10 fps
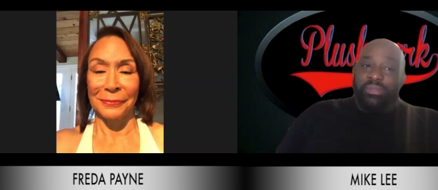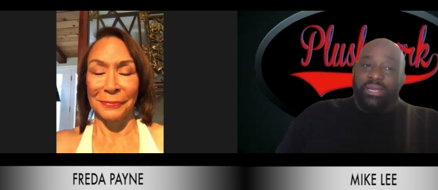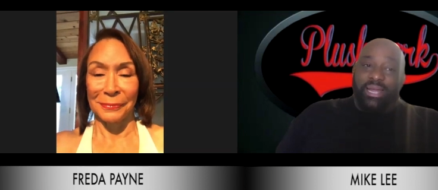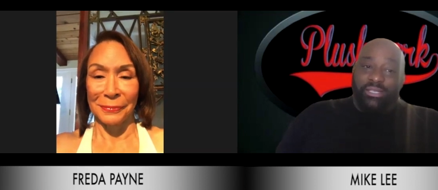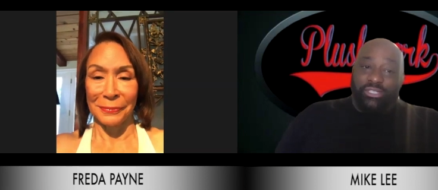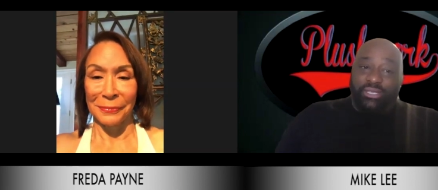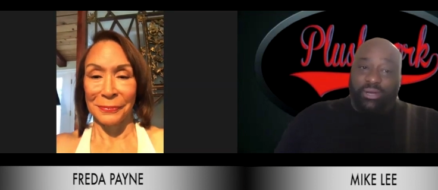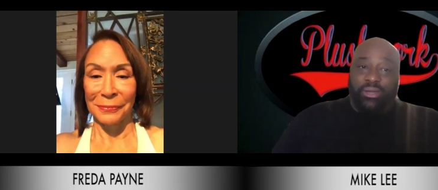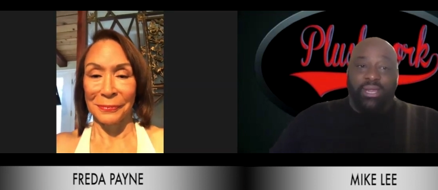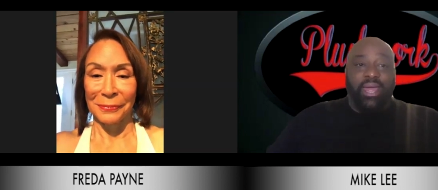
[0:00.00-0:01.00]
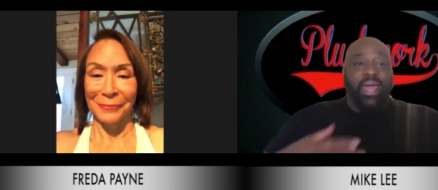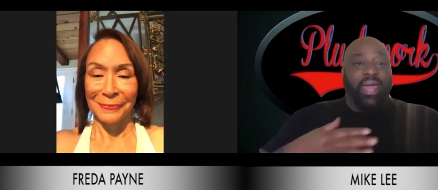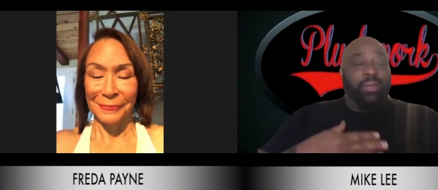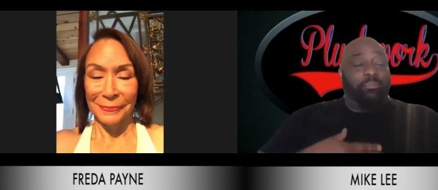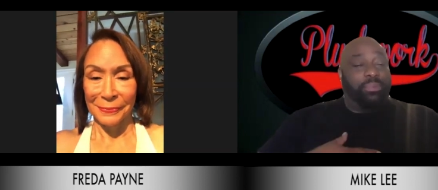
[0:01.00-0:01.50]
Speaker 1: the legendary
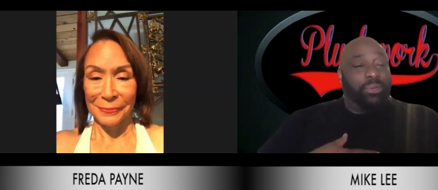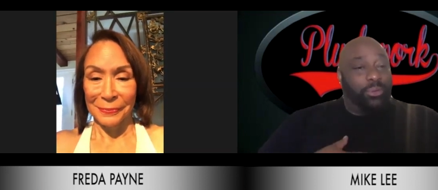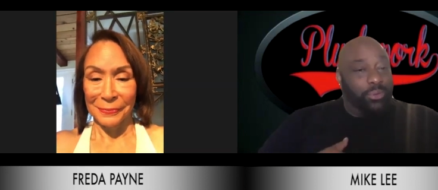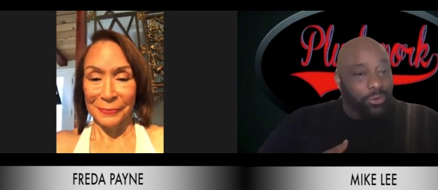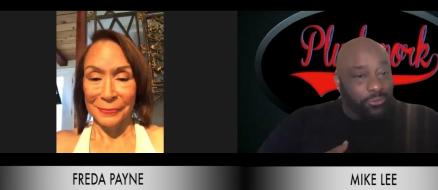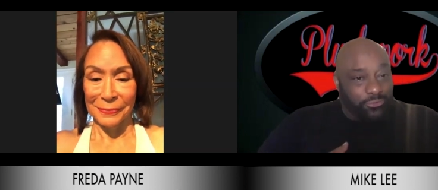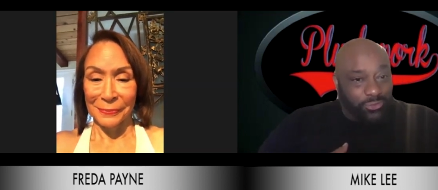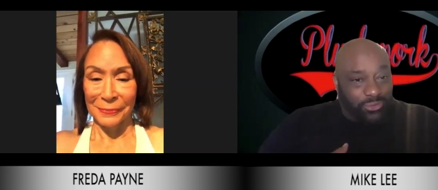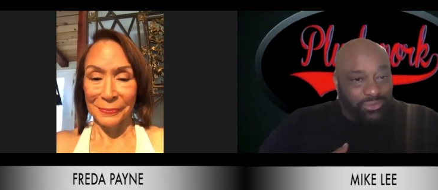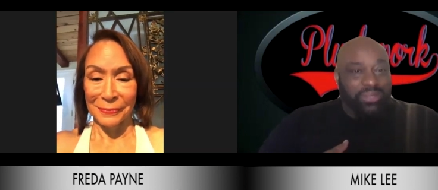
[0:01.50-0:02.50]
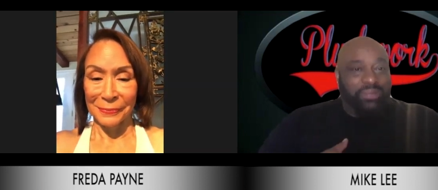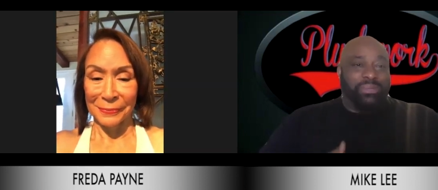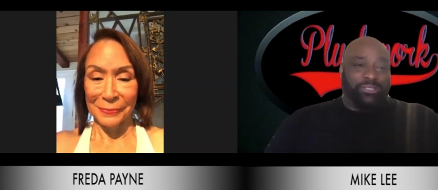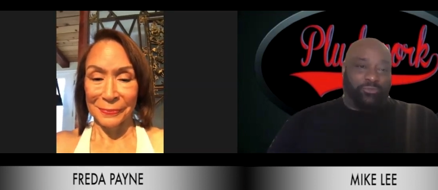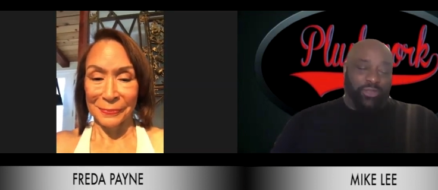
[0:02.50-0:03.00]
and beautiful
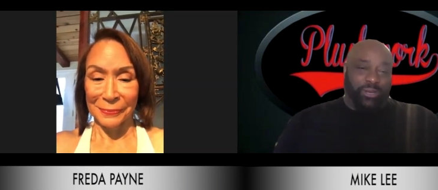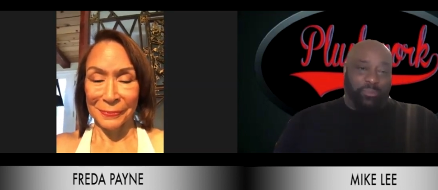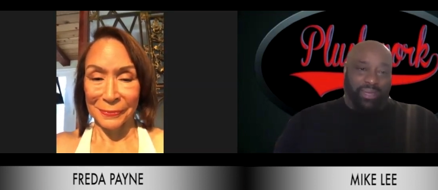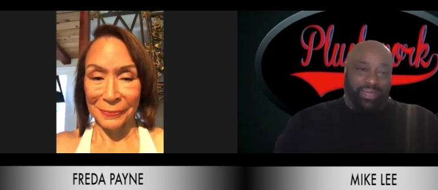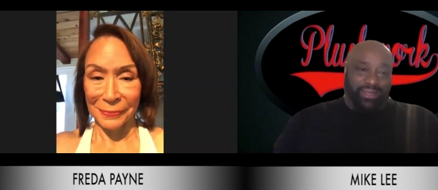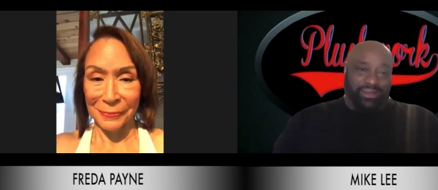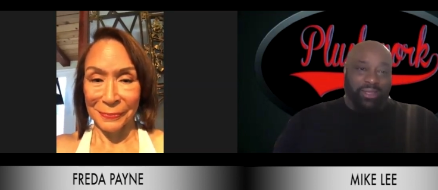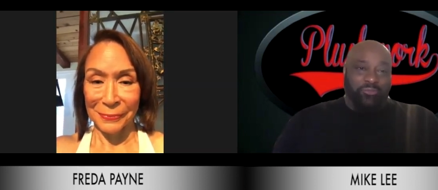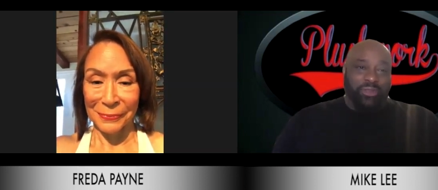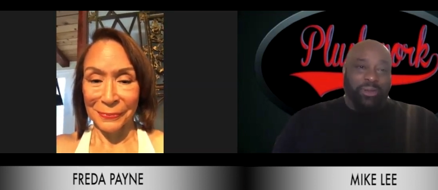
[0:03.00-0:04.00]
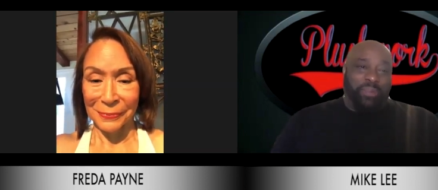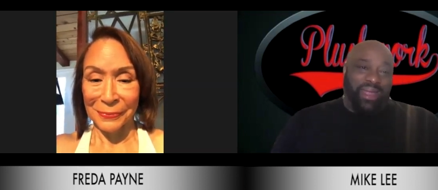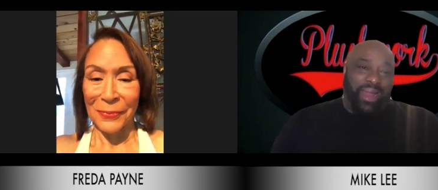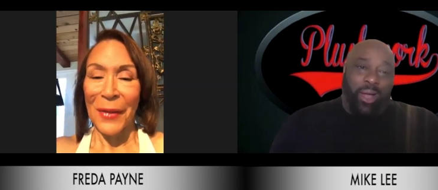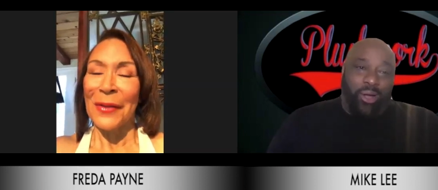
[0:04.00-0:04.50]
Miss Freda Payne. Freda
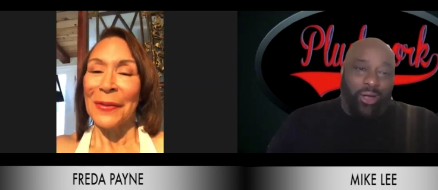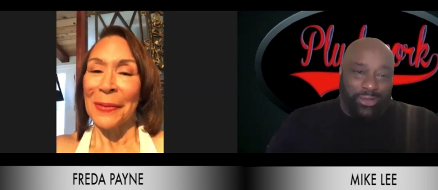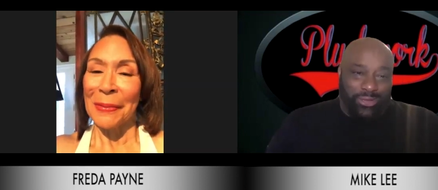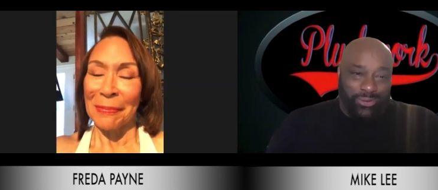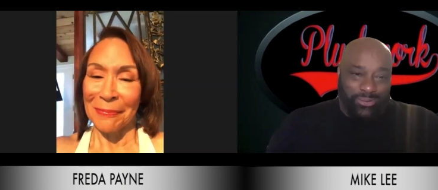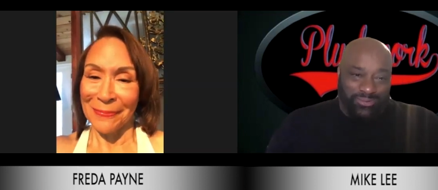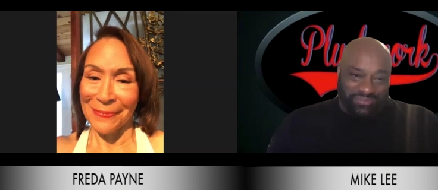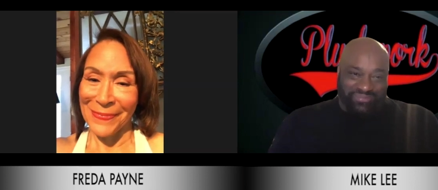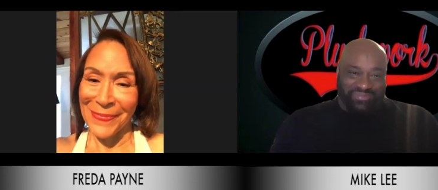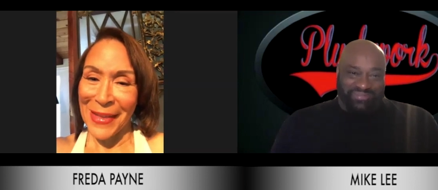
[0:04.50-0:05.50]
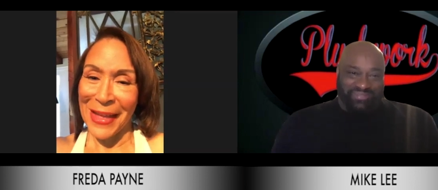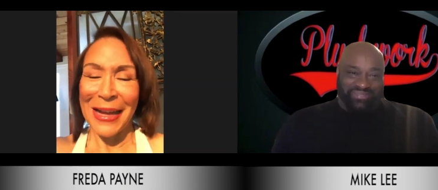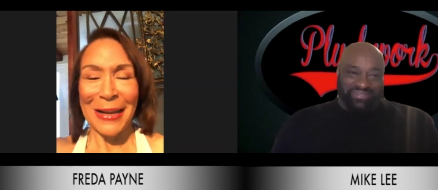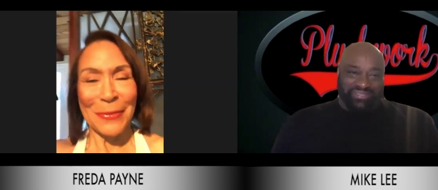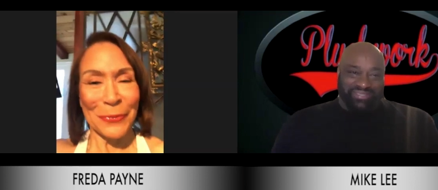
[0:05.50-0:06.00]
Payne, how are you?
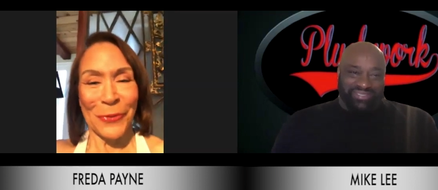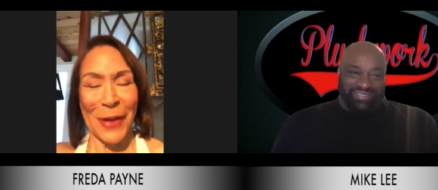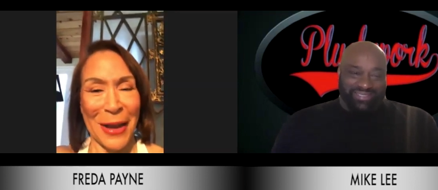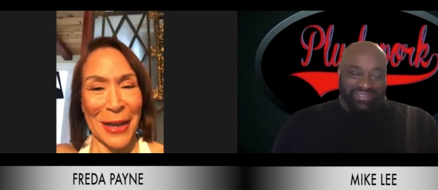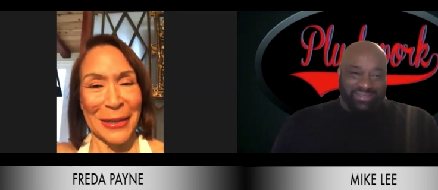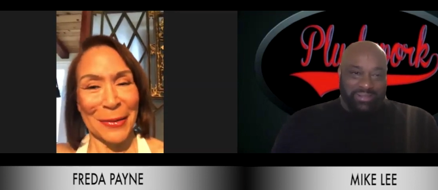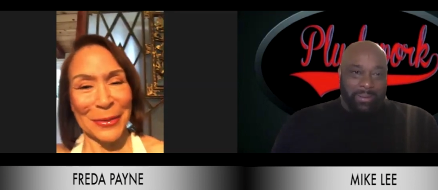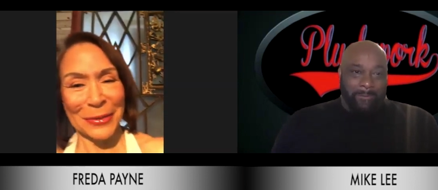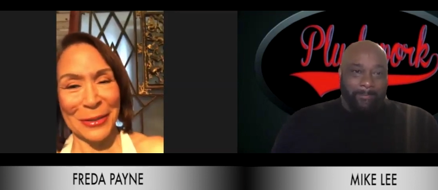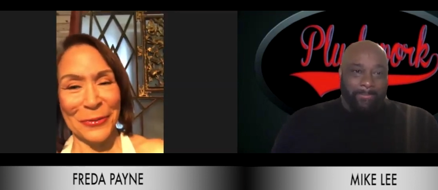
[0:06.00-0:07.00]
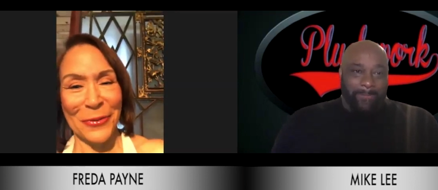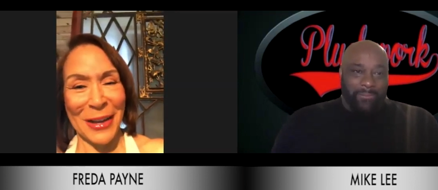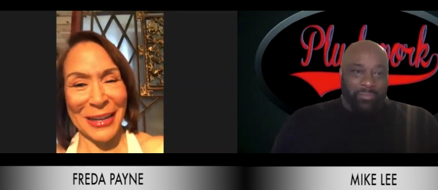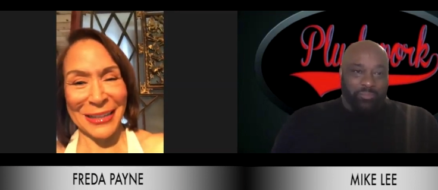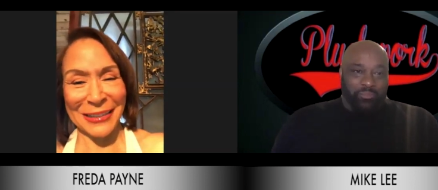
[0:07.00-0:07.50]
Speaker 2: I'm fine. I'm doing
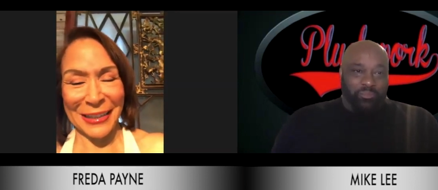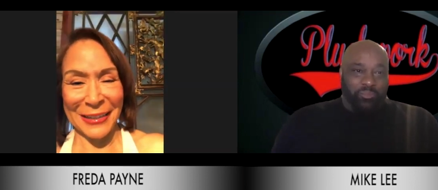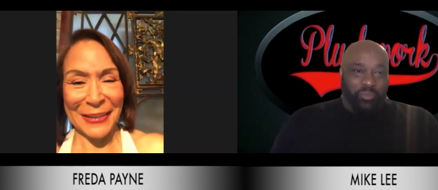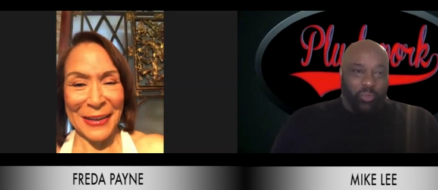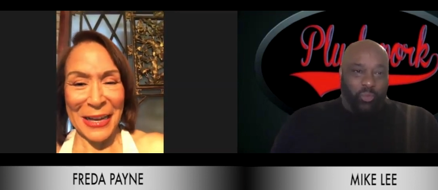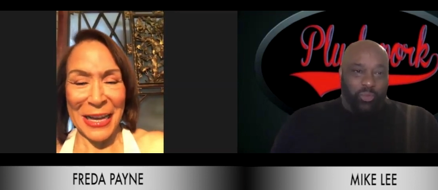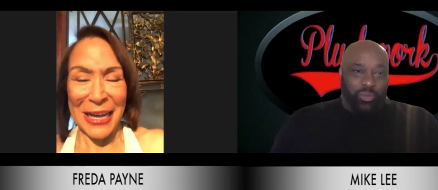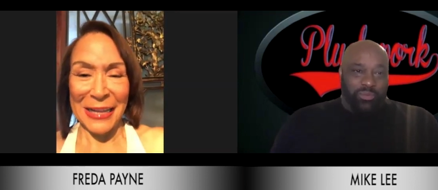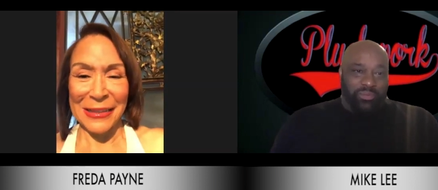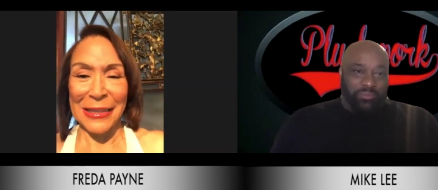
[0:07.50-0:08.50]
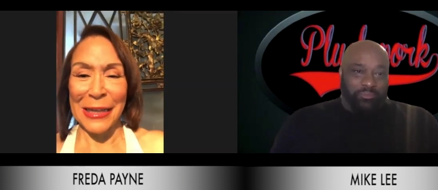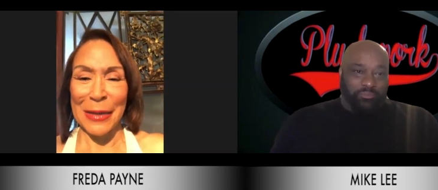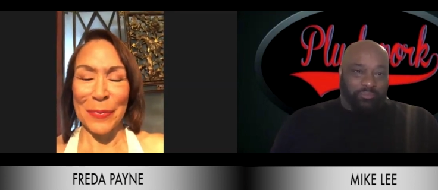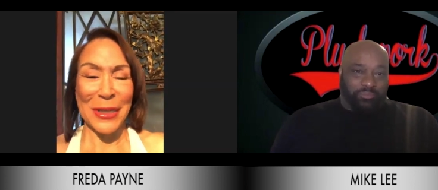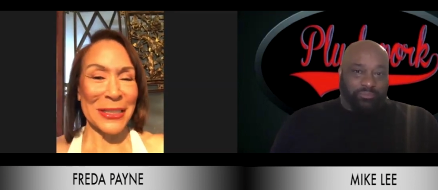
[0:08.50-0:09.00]
fine. Like I think
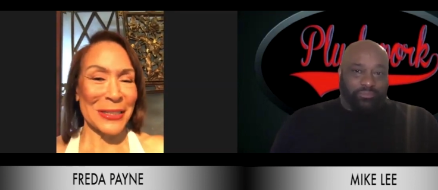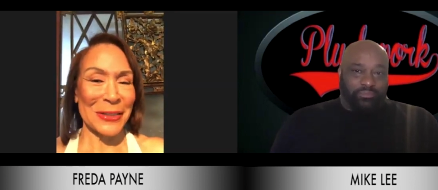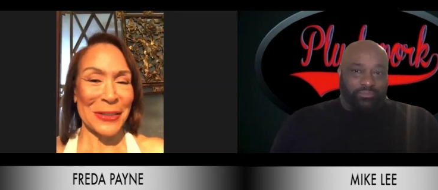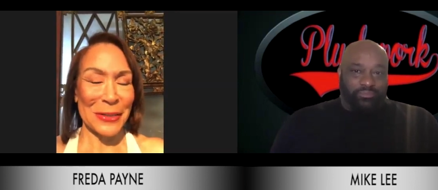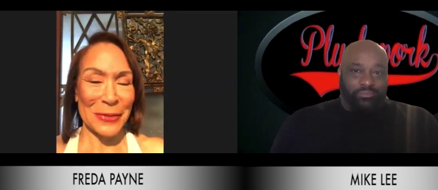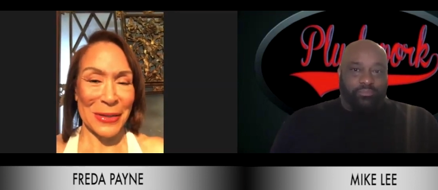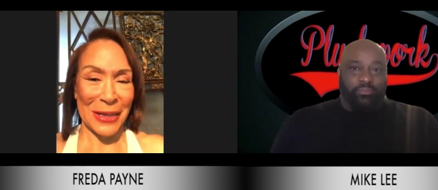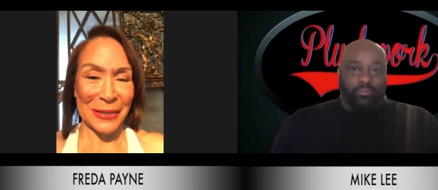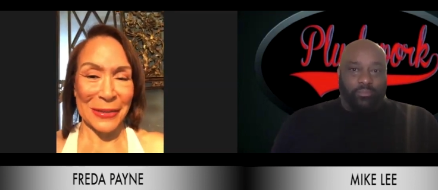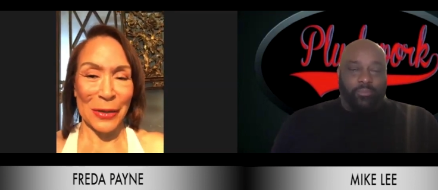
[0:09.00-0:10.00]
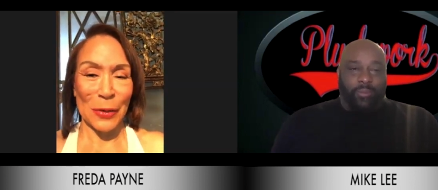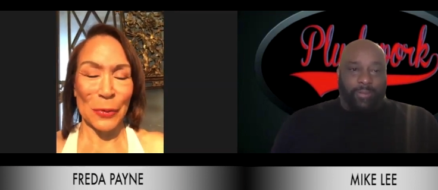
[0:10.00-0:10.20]
I mentioned to you that uh,